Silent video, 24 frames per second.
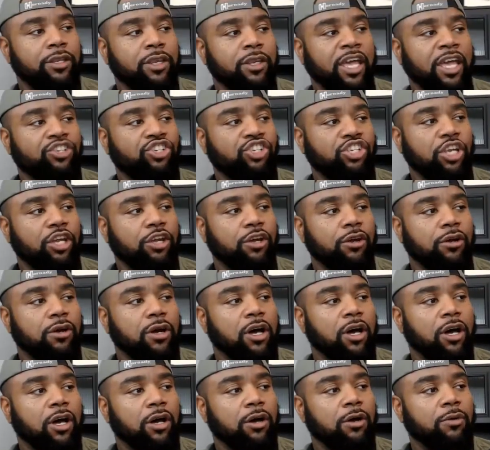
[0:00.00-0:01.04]
next year,
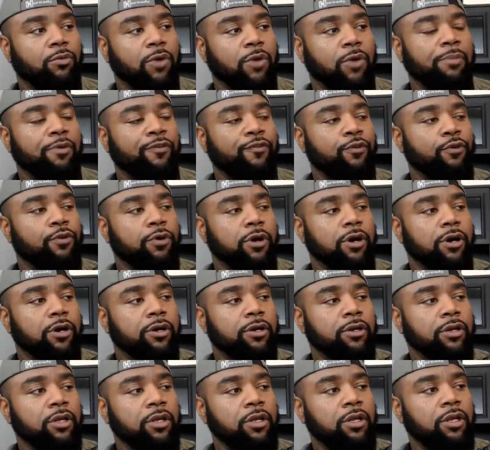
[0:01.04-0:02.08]
right before
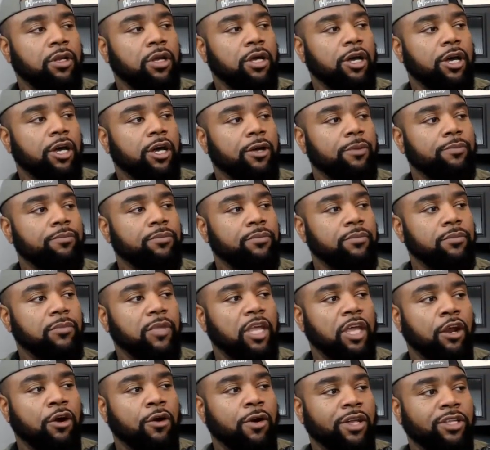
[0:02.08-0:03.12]

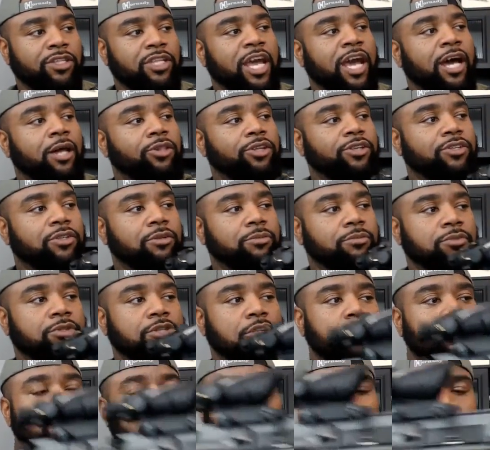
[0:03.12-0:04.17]
NRA Dallas.
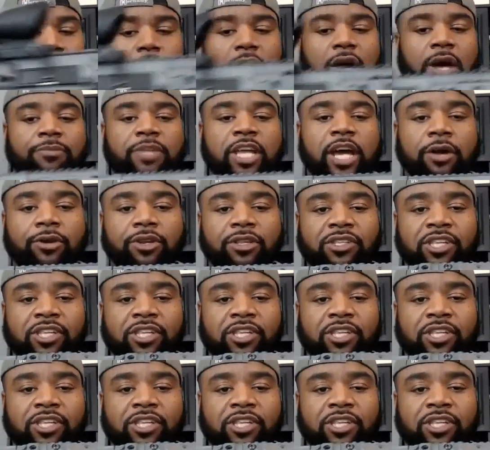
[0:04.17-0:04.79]
So while I'm down,